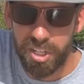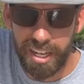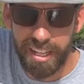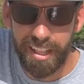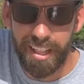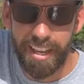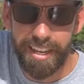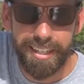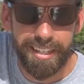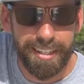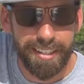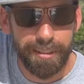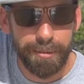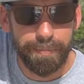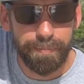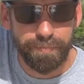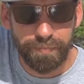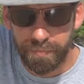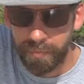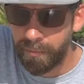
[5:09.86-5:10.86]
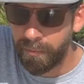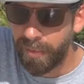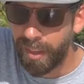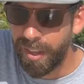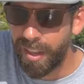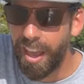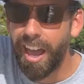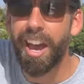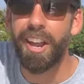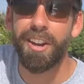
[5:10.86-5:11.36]
I like.
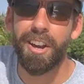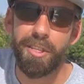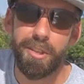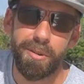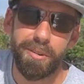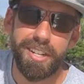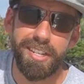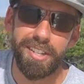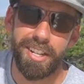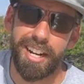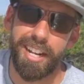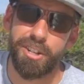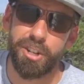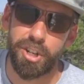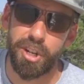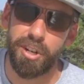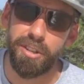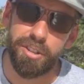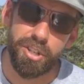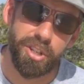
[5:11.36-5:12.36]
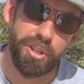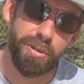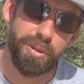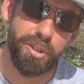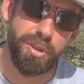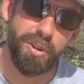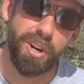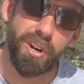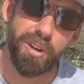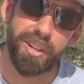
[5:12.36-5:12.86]
Another reason I chose
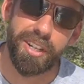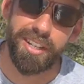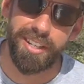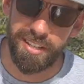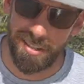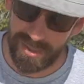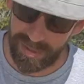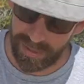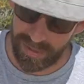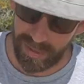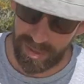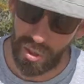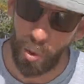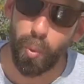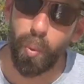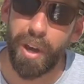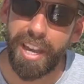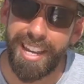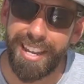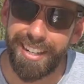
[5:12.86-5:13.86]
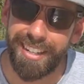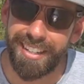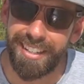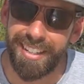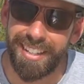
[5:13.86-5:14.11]
two-stroke is the weight.